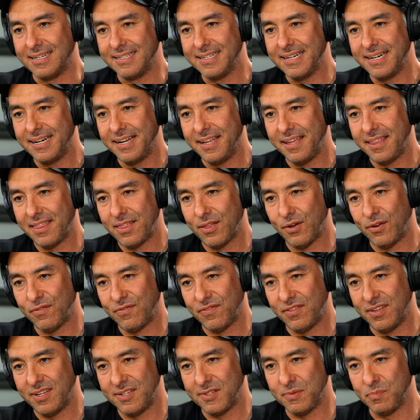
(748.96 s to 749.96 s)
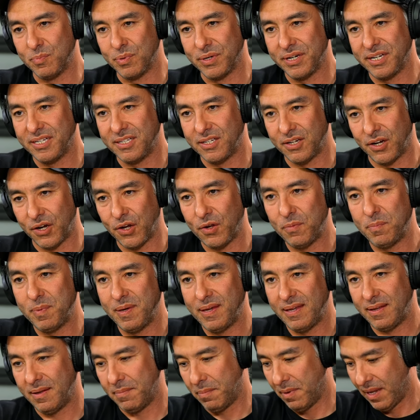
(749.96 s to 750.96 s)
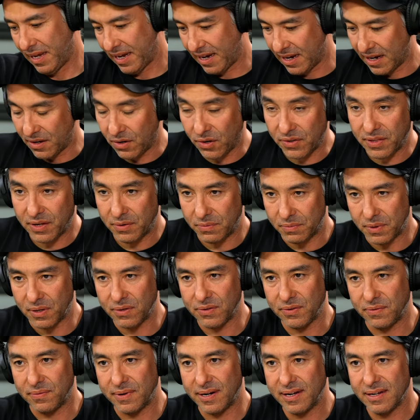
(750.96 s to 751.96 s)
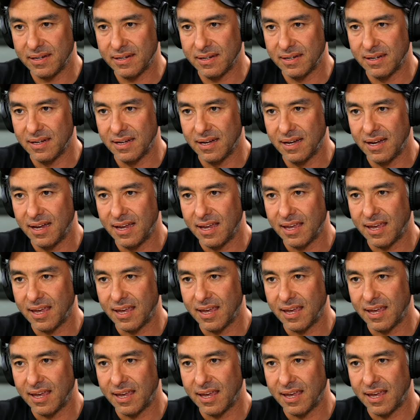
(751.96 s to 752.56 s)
underneath of this bridge could be like another road, right? Yeah.